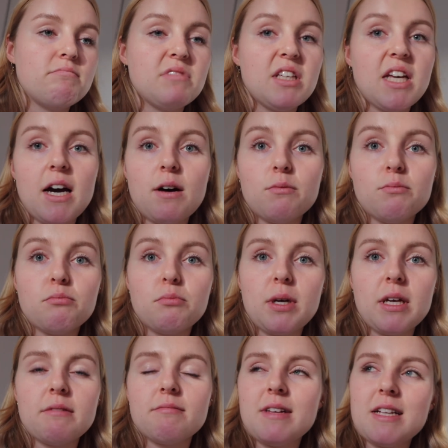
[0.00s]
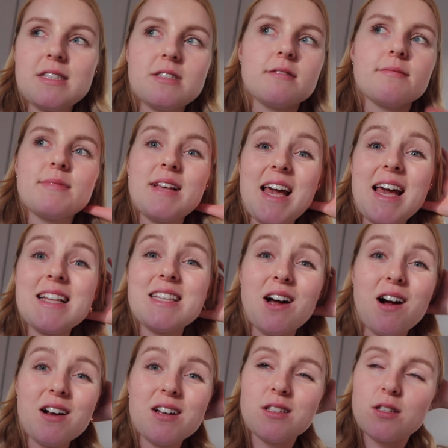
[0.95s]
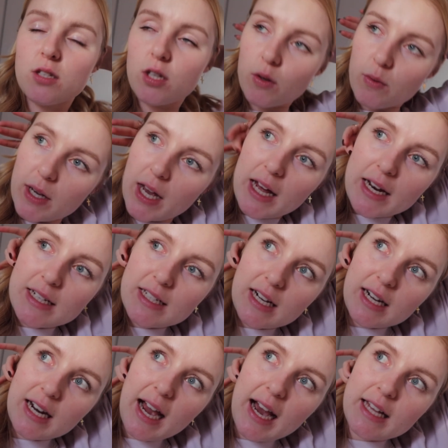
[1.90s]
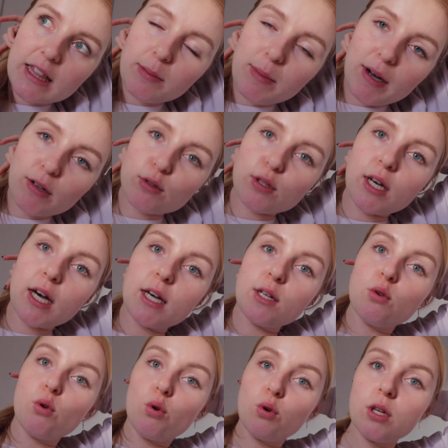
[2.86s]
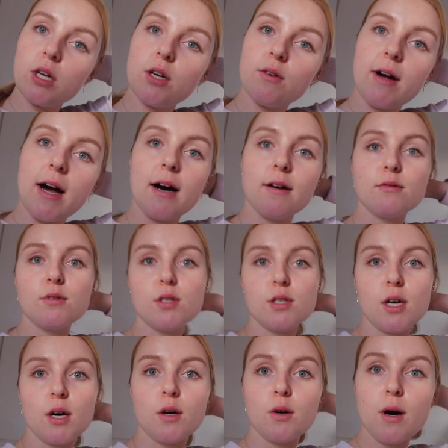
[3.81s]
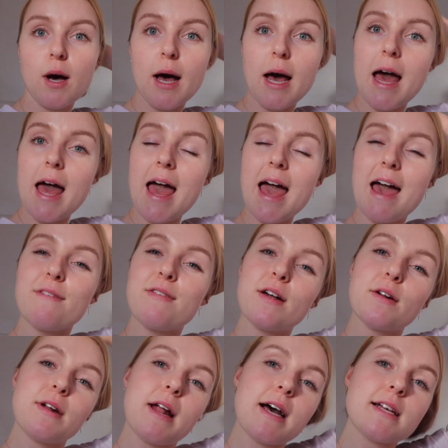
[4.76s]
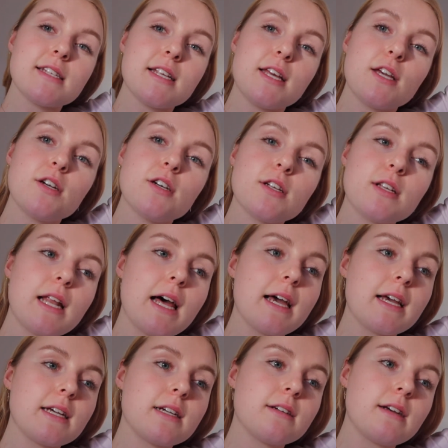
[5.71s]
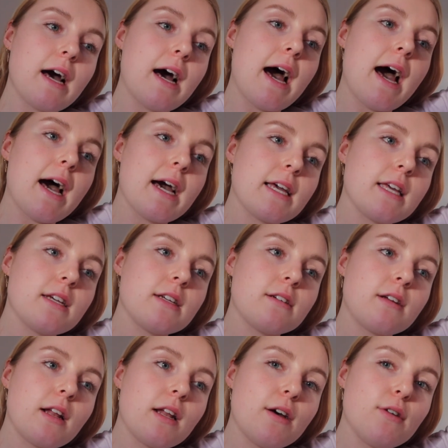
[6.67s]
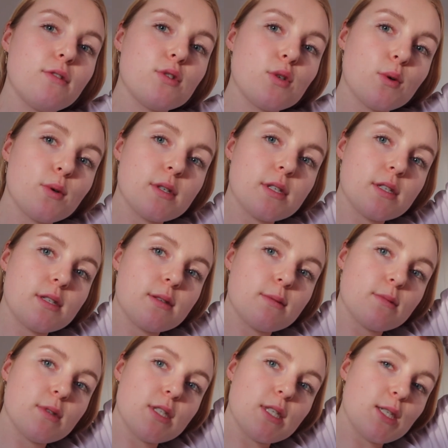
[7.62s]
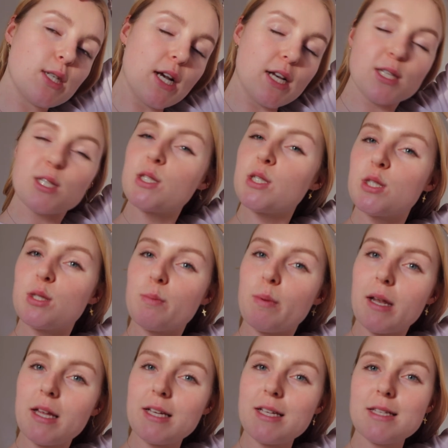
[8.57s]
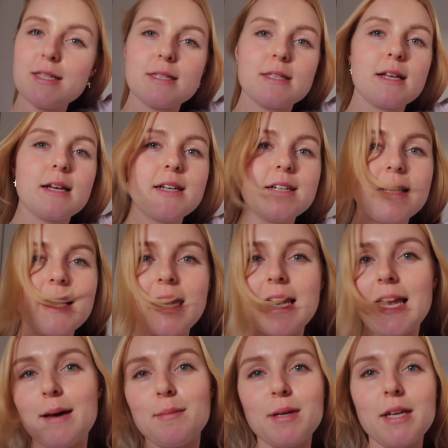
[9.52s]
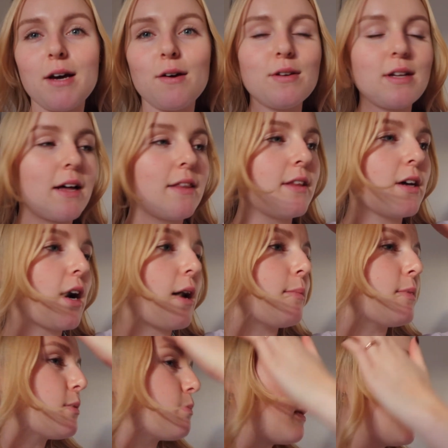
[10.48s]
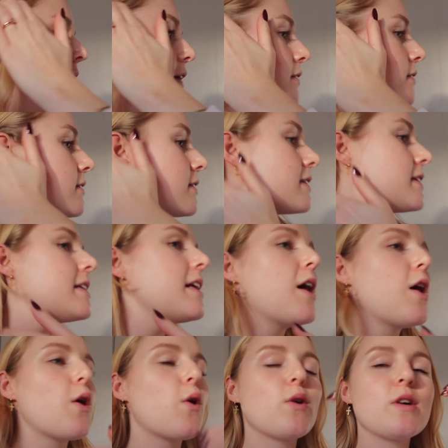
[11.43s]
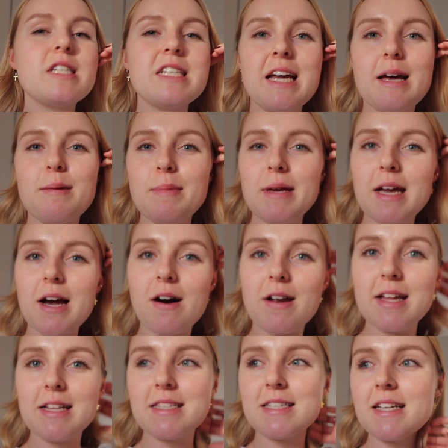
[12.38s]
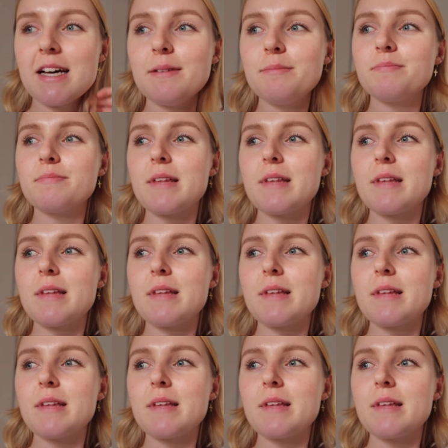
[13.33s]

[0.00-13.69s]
yeah, it's Ireland, so we can't exactly hang them outside all year round. So if anyone has any good like hanging clothes horse suggestions, please let me know down in the comments below, or DM me on Insta.